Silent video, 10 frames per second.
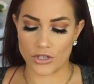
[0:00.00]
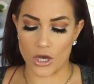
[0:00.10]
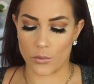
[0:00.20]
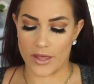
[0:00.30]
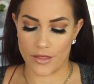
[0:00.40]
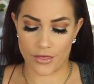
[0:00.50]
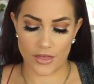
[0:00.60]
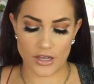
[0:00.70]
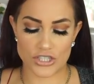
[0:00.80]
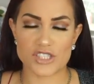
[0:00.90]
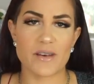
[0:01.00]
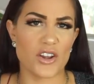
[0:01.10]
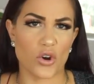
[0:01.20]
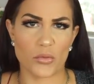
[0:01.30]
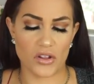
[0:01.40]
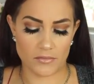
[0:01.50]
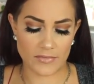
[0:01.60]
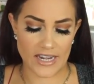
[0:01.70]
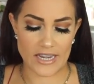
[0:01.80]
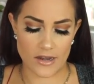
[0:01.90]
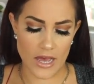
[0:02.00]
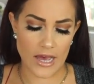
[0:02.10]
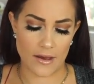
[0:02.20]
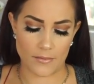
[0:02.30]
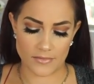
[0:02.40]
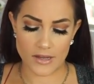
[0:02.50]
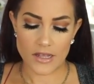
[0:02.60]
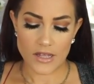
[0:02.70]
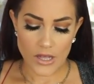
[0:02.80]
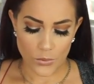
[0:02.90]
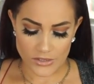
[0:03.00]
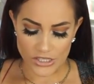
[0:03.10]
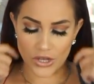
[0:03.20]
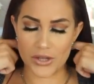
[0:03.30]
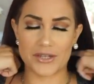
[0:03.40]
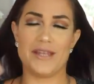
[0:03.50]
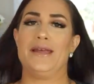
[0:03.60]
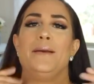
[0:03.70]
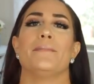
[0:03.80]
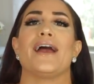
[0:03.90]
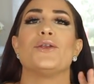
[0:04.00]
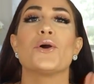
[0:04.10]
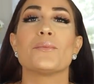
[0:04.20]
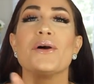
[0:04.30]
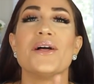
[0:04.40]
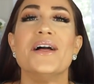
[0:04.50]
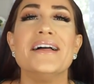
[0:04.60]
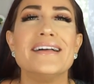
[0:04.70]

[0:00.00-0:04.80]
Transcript: would go with just my normal, like, um, what's it called? My normal...